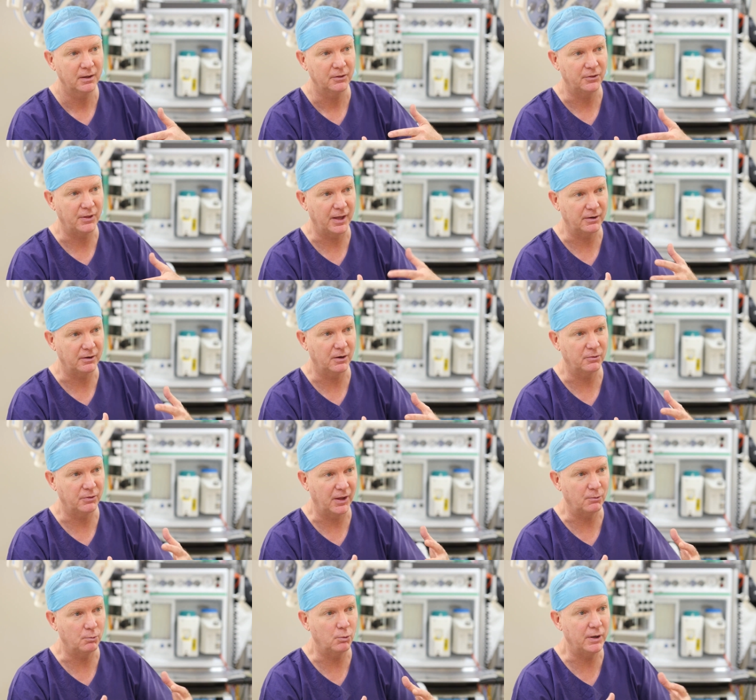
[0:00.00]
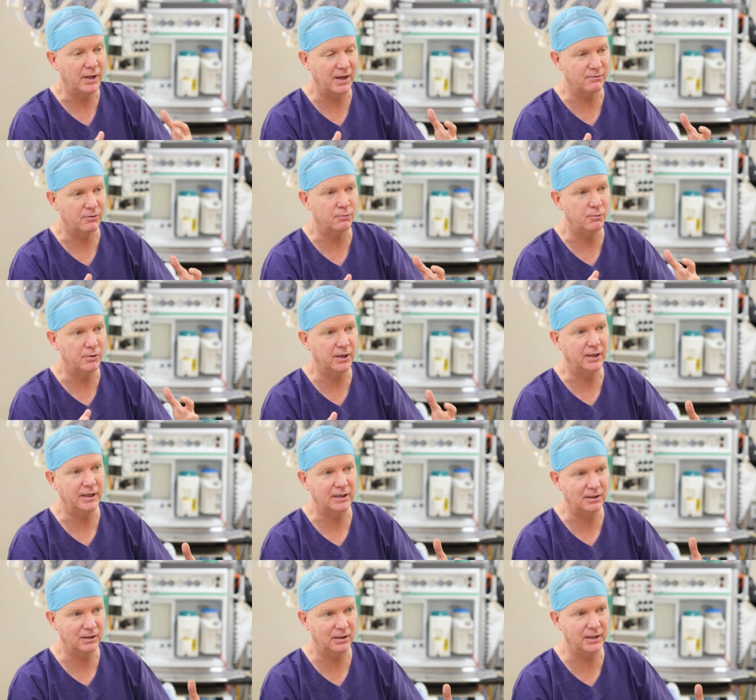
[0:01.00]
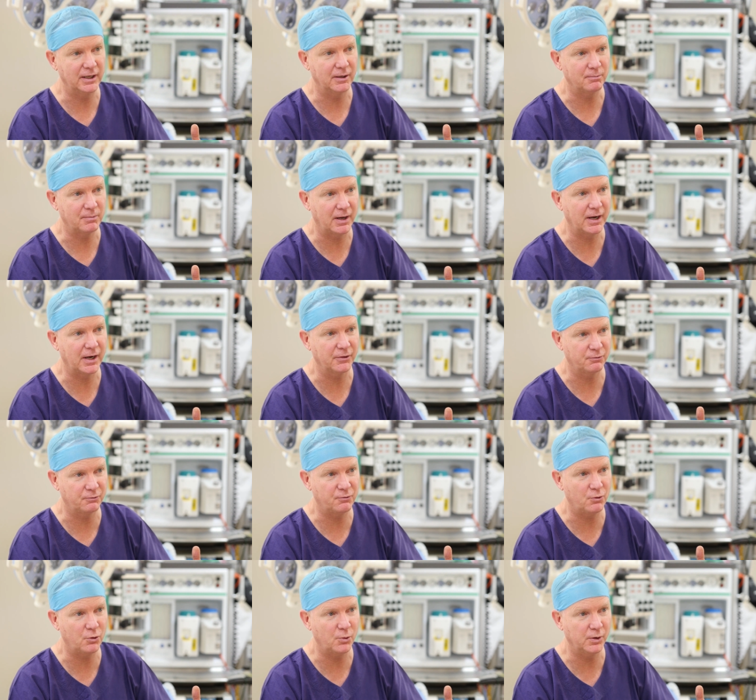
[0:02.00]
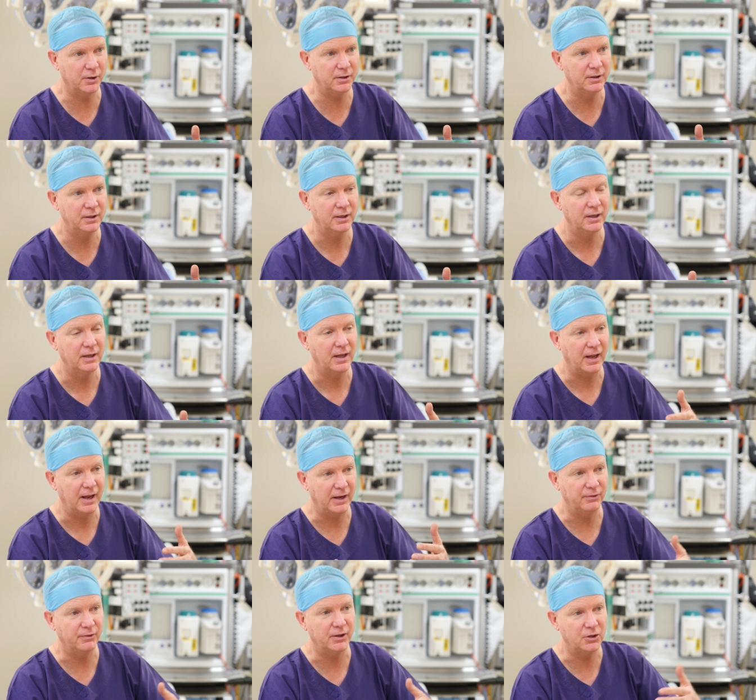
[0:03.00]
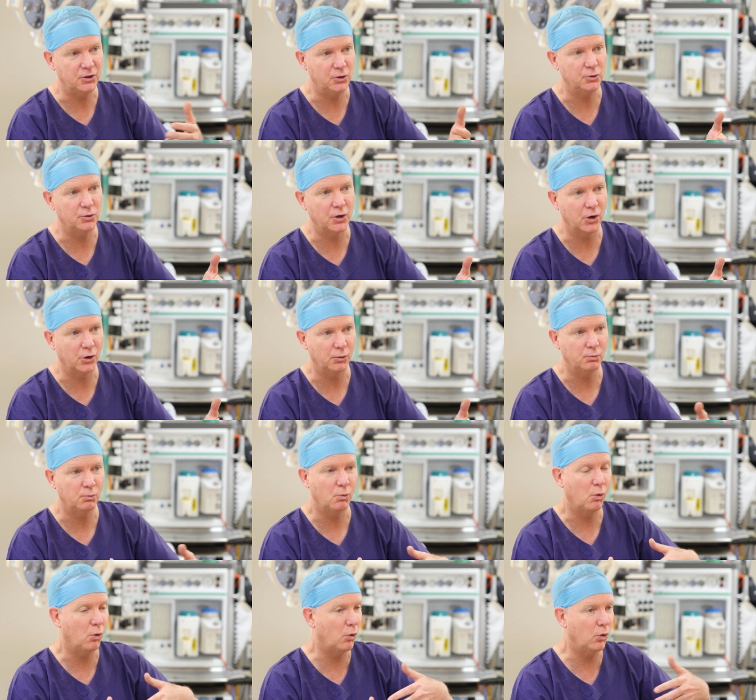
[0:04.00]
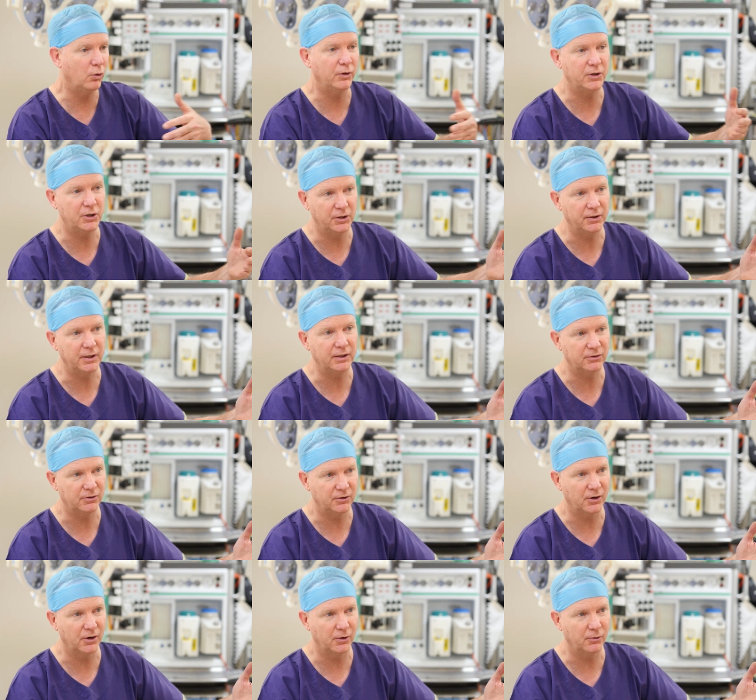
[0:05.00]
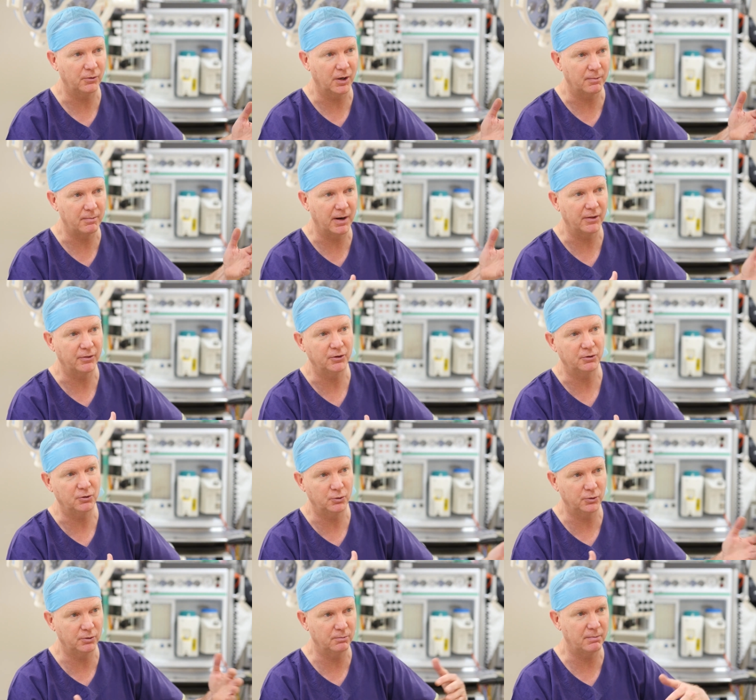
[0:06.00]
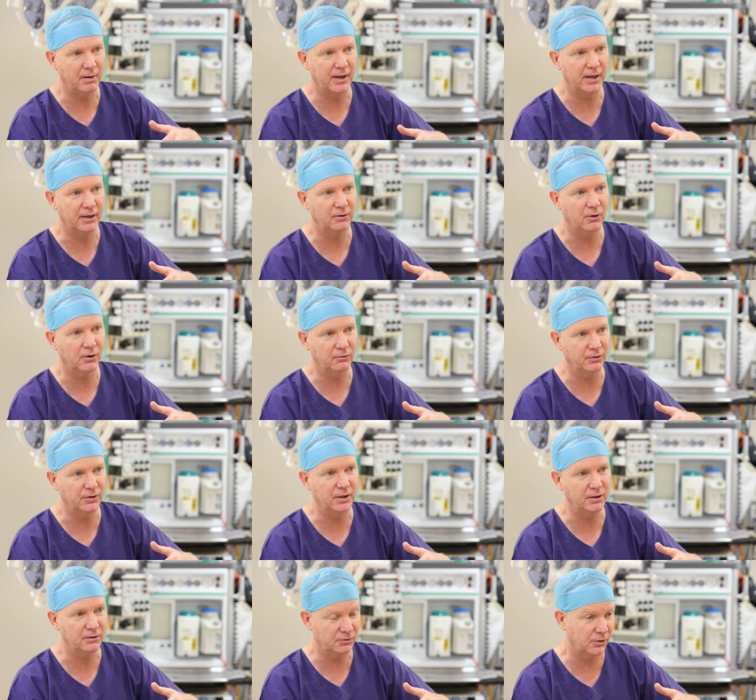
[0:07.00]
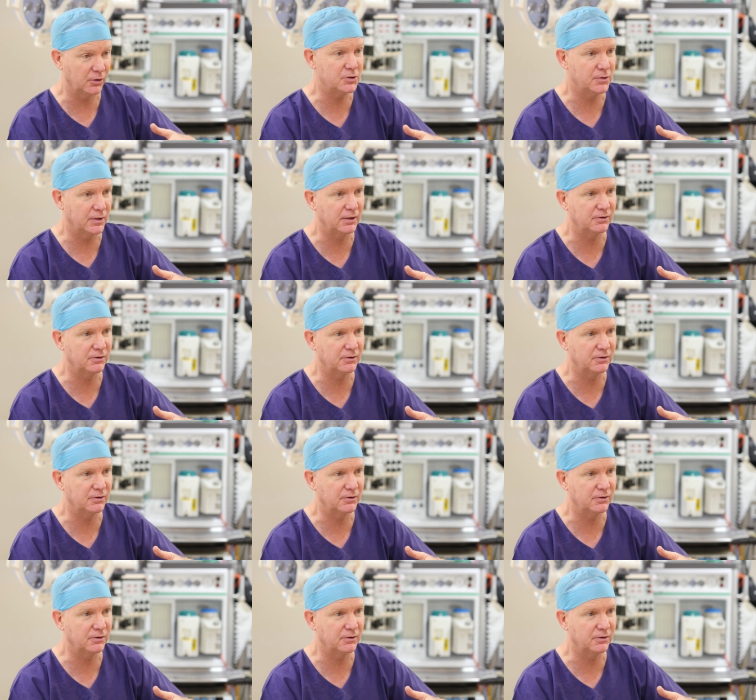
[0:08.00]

that, that we have a really clear path forward and that you know all that you need to know about the good and bad of the surgery